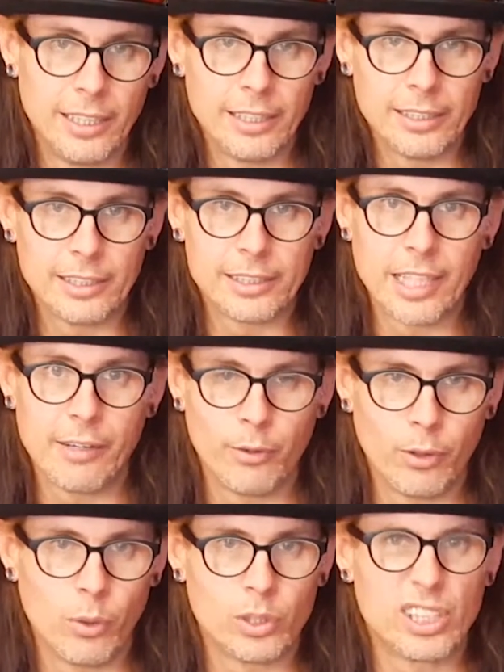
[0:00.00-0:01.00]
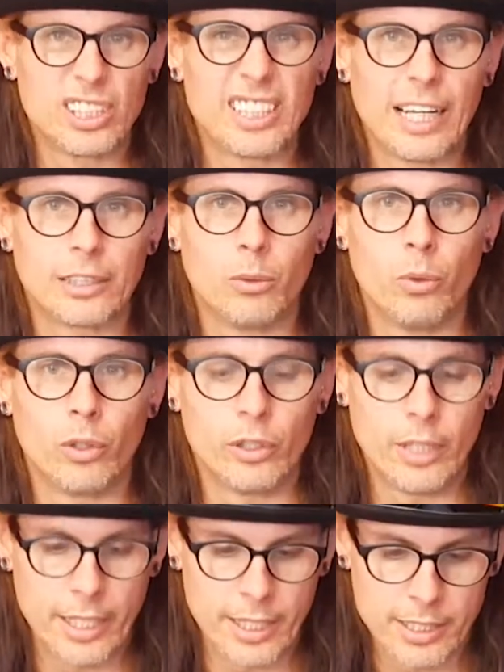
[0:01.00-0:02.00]
this stuff will also suck the water
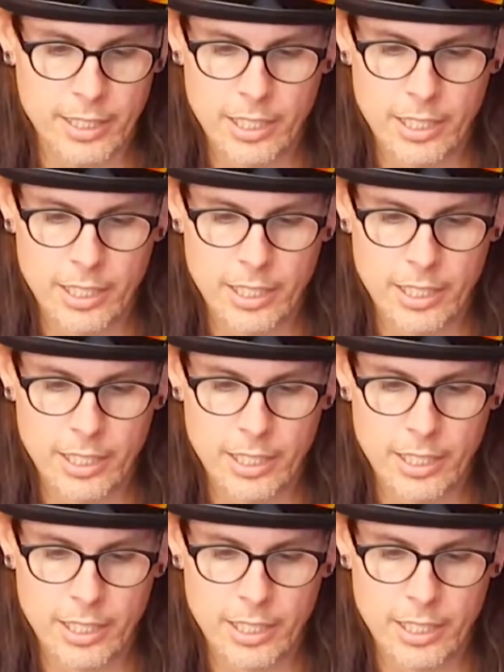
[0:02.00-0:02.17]
out.